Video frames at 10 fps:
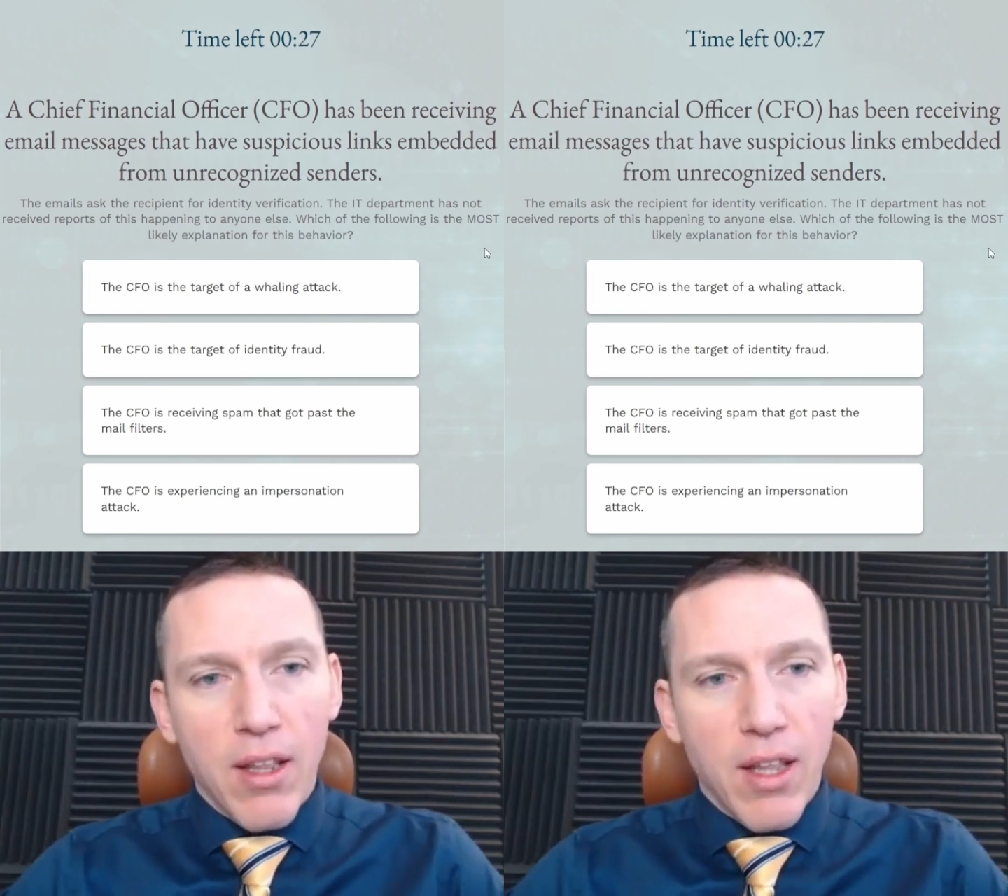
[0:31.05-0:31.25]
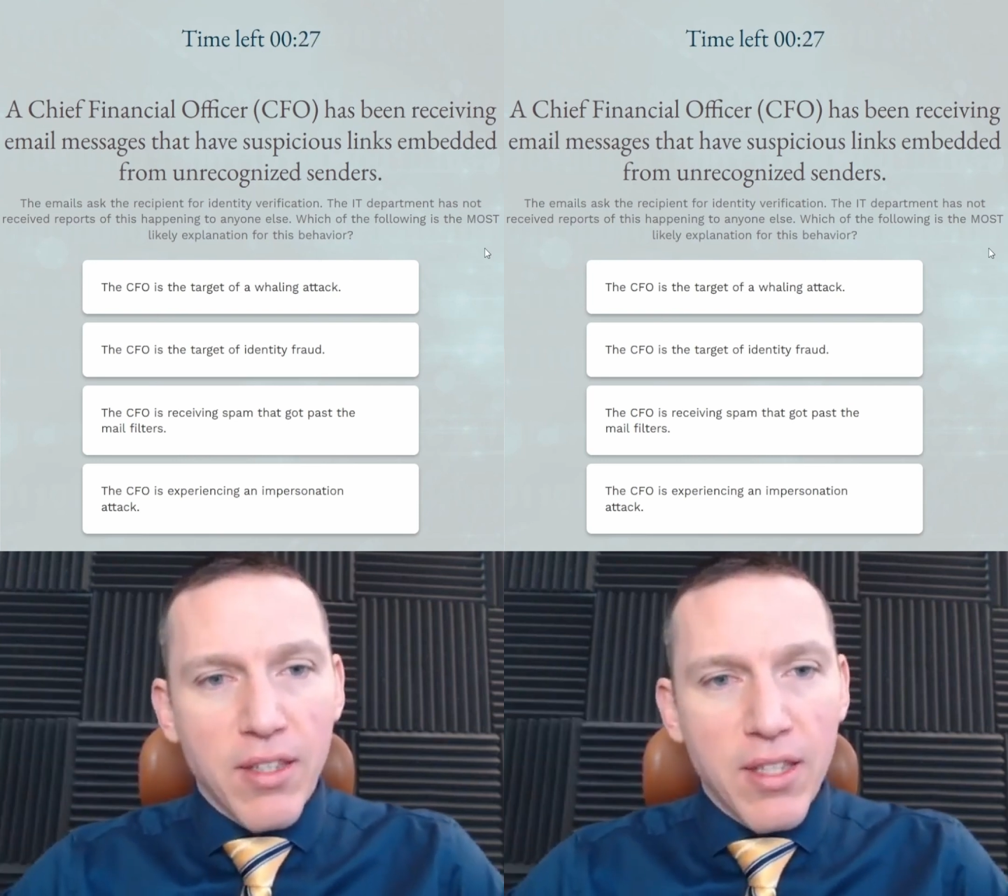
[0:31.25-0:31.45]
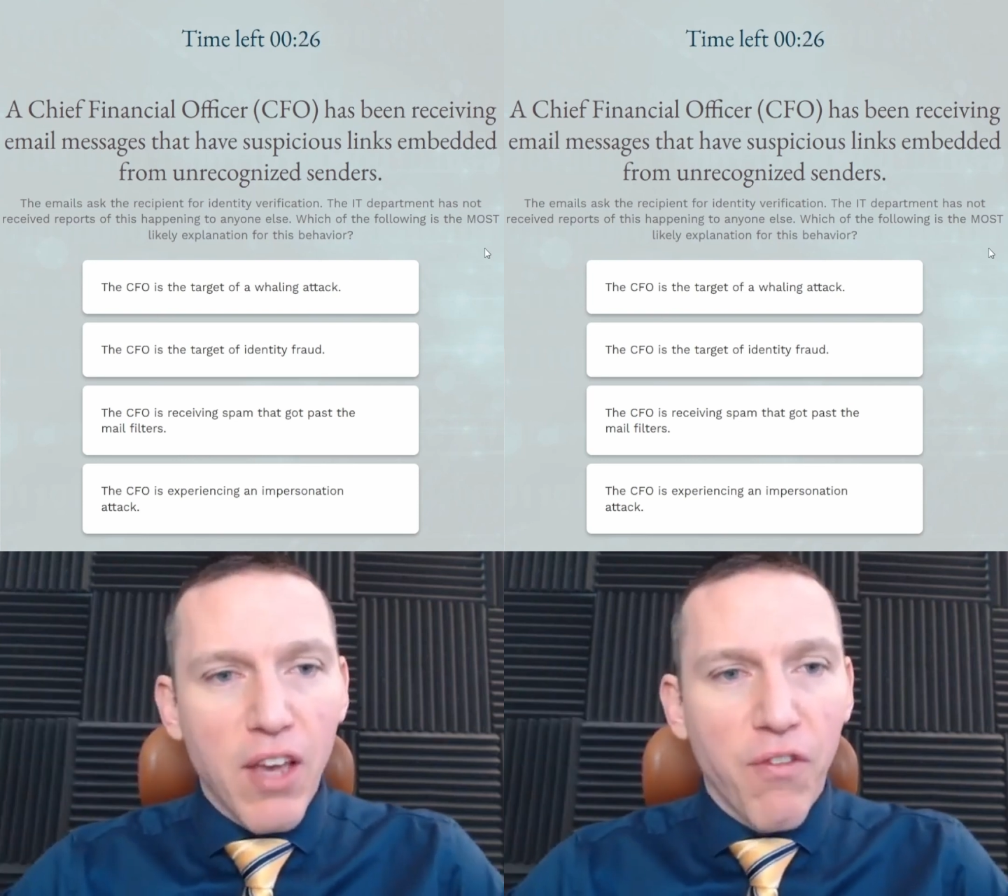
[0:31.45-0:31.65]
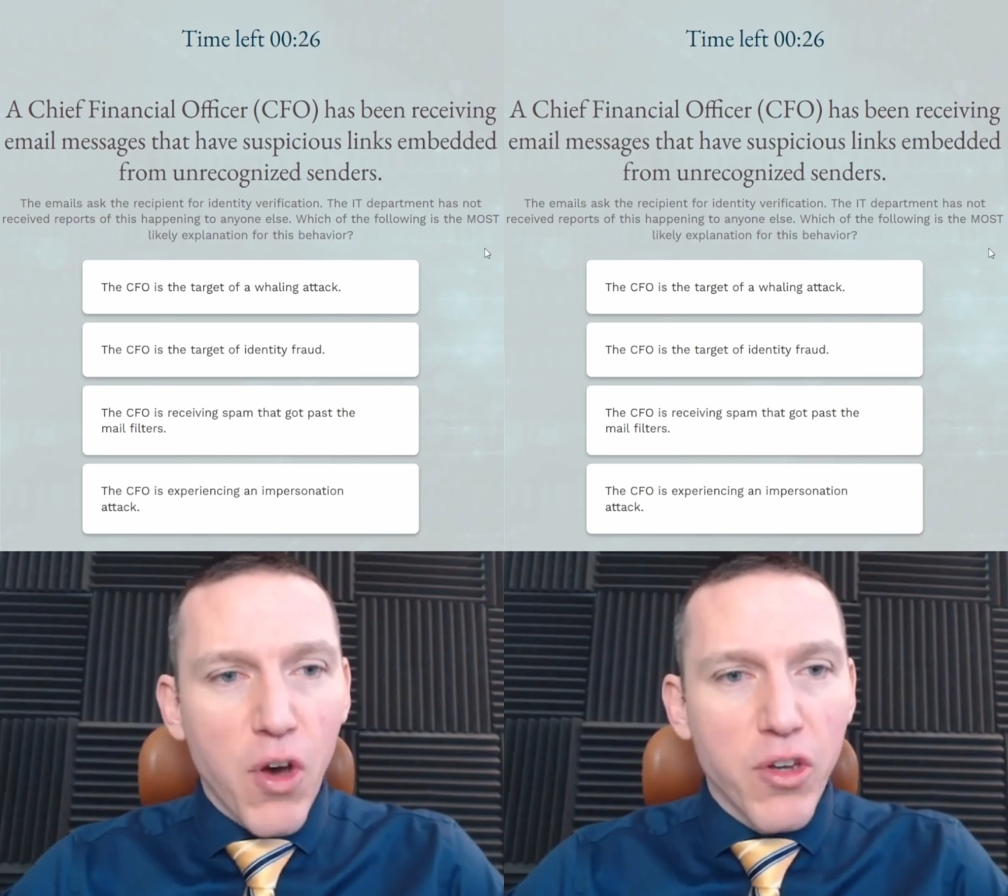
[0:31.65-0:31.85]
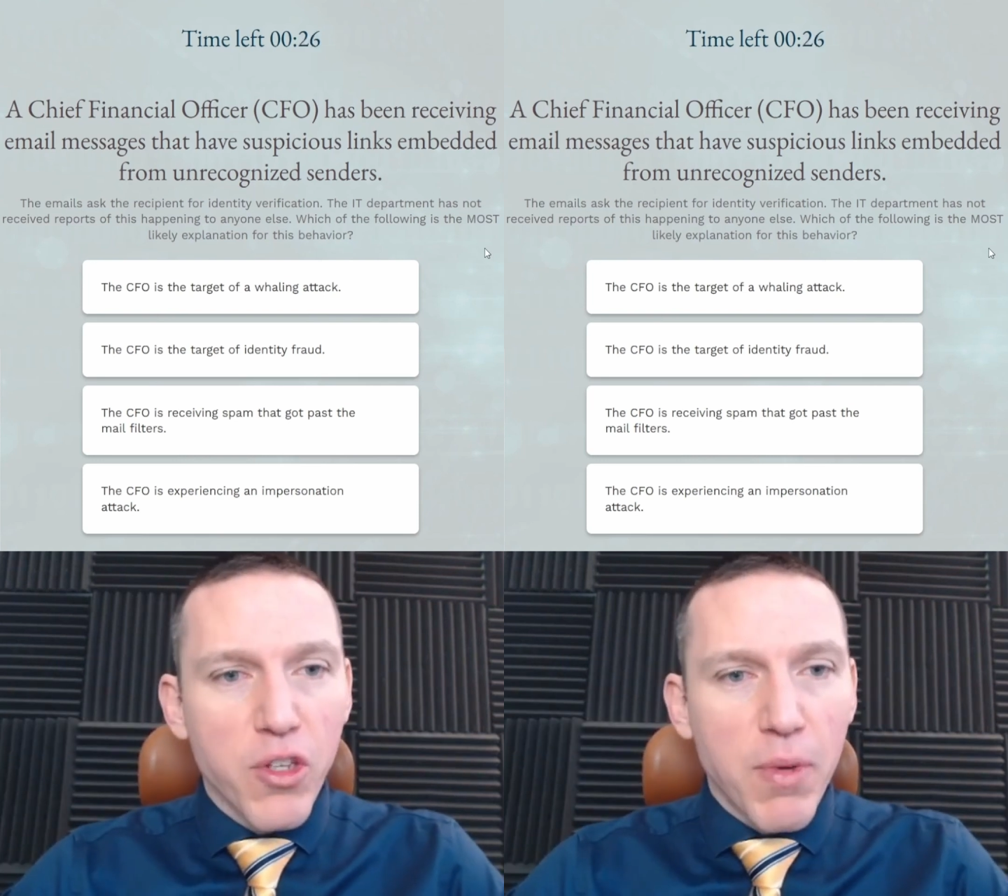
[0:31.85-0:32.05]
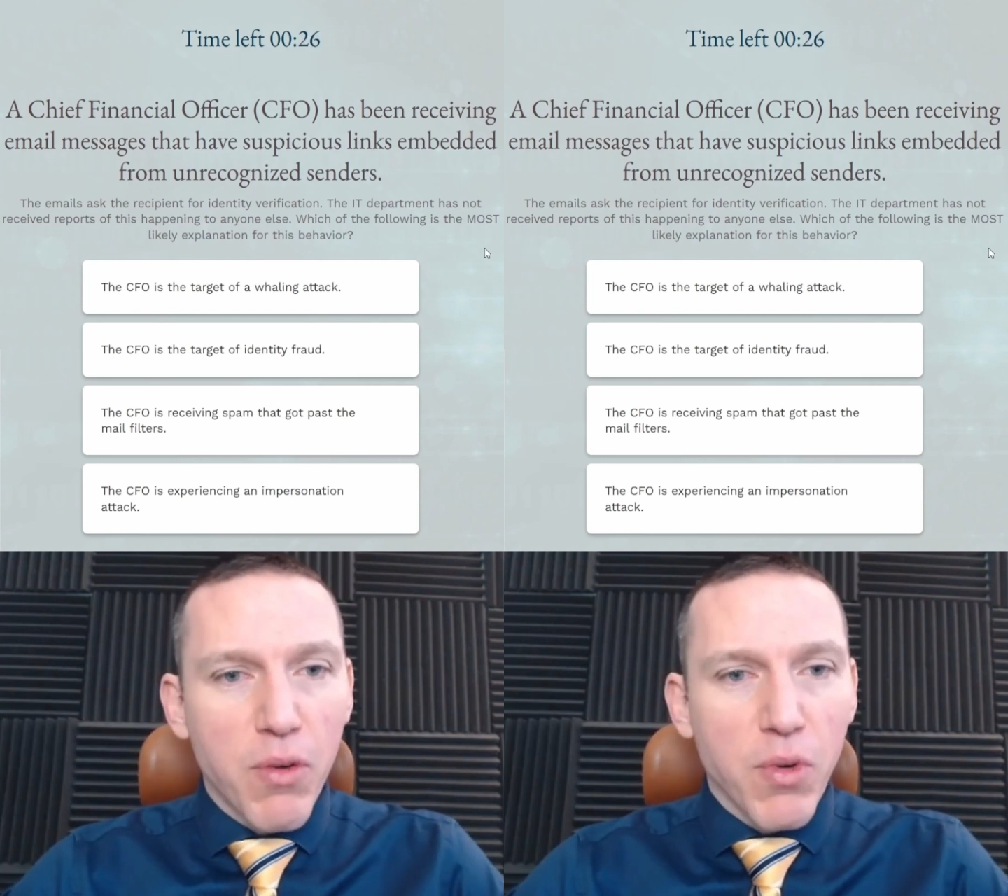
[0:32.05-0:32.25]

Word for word: a CFO has been